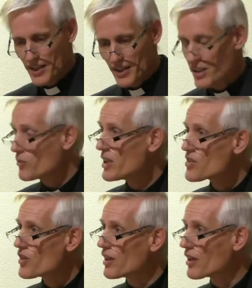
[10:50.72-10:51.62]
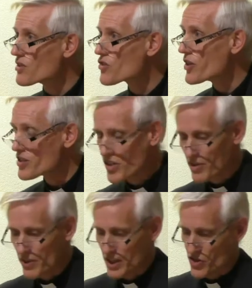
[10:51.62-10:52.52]
And in recent years, church
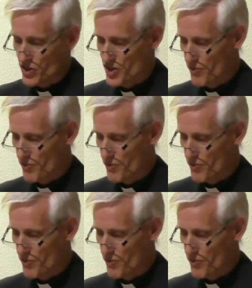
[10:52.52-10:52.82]
conventions